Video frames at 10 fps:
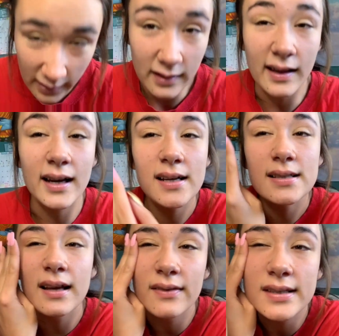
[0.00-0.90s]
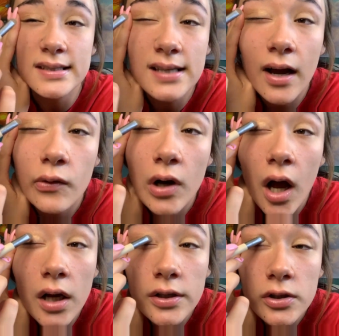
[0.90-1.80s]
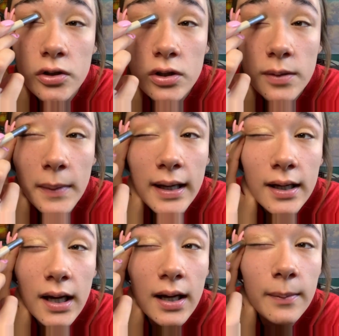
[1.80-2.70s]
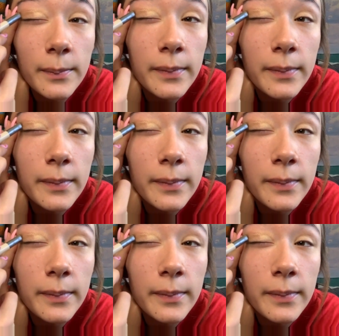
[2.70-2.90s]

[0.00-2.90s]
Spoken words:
I said, this is how not to do your makeup.